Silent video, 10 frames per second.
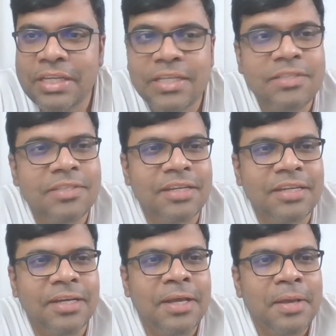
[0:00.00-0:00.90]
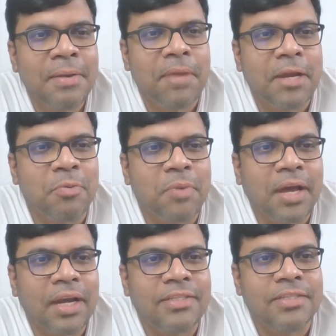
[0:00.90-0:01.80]
these
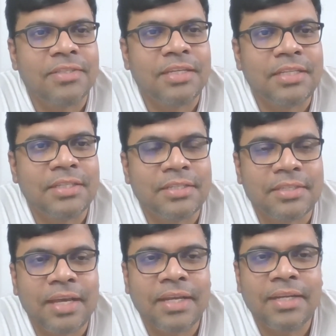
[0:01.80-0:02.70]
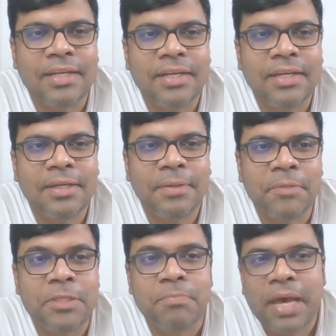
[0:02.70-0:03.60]
back-to-back lecture series, and
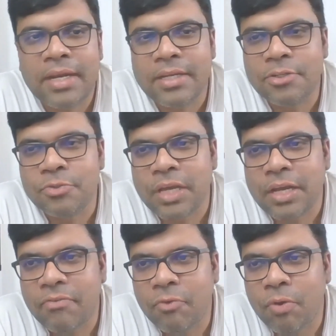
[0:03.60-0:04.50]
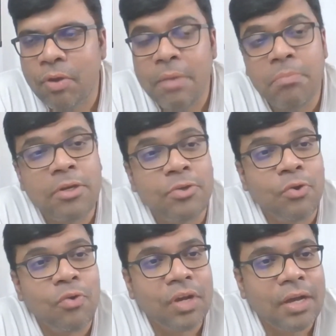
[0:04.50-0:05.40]
these barriers we are able to
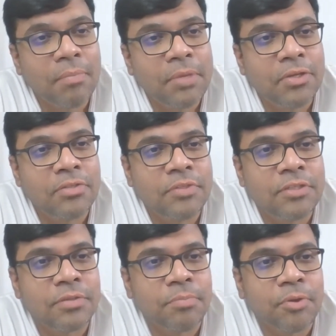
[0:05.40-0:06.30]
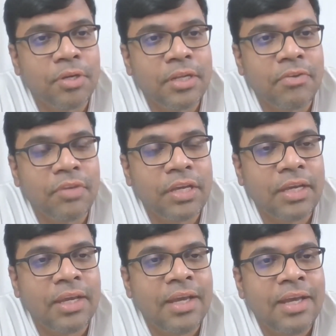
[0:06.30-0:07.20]
overcome because of the support that
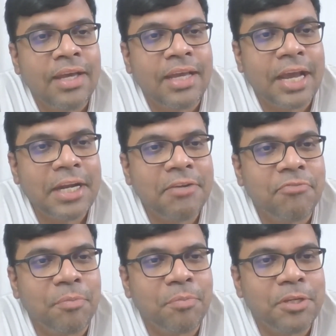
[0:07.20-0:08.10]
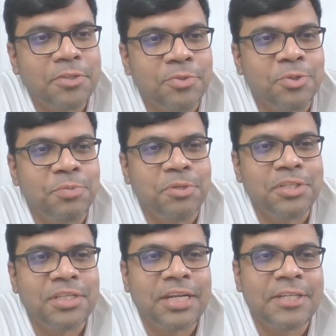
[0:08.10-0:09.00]
we get from the resource
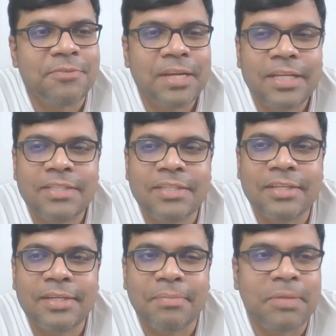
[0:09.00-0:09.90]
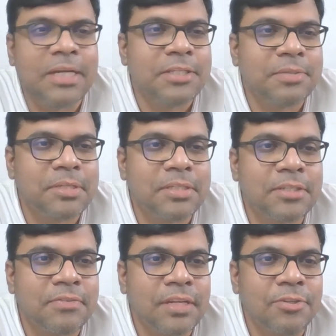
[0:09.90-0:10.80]
person as well as the participants
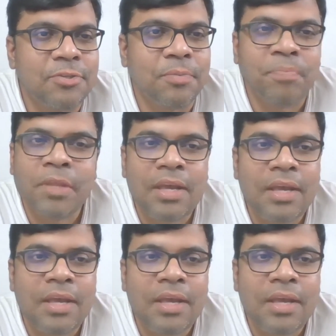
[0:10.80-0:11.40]
as well. So